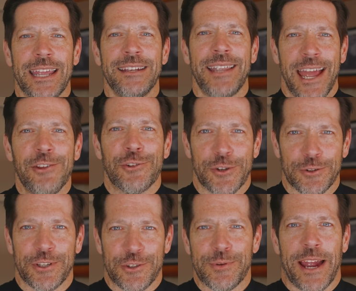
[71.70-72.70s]

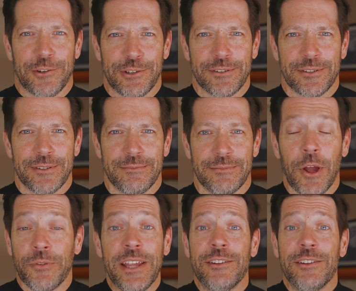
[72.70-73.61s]
intentional distractions? Now,